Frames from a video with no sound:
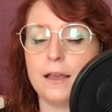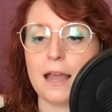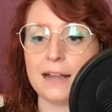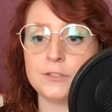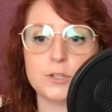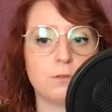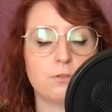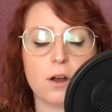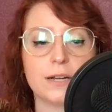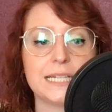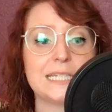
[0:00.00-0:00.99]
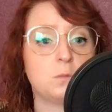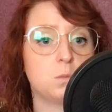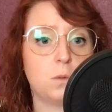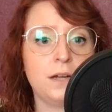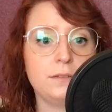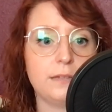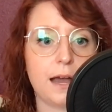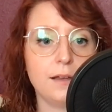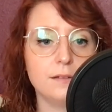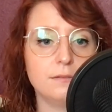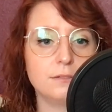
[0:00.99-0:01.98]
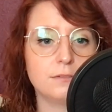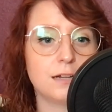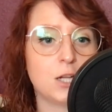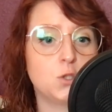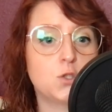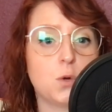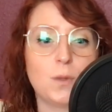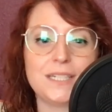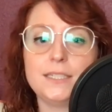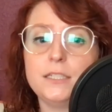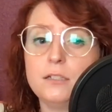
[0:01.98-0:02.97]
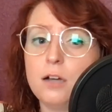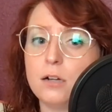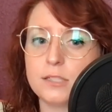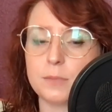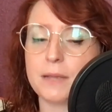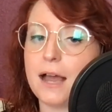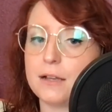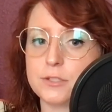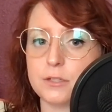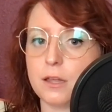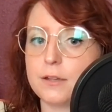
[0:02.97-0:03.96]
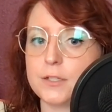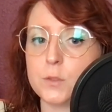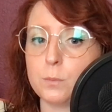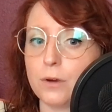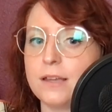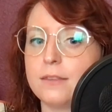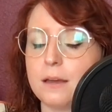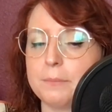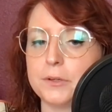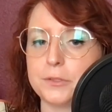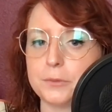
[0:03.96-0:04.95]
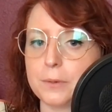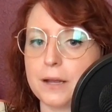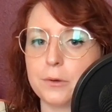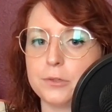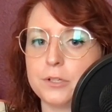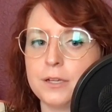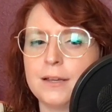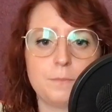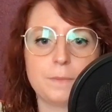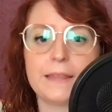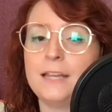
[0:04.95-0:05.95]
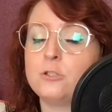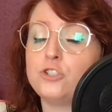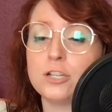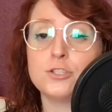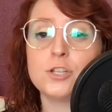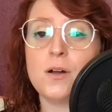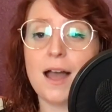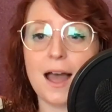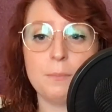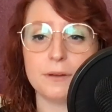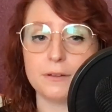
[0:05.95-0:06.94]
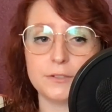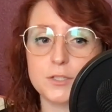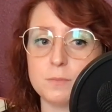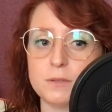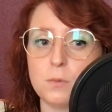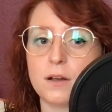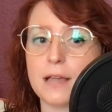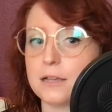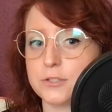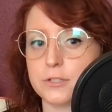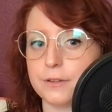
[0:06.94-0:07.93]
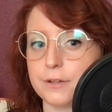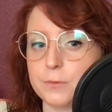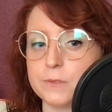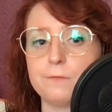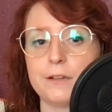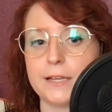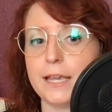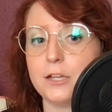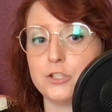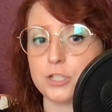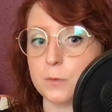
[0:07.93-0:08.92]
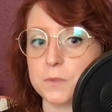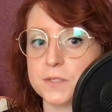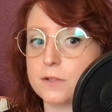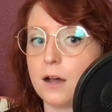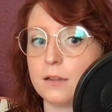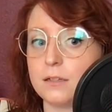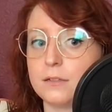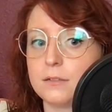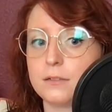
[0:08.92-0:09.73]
Enzo Ferrari didn't want that, and so when he called up Castellotti to break that Modena record, it just so happened to be while Castellotti was vacationing with Scala.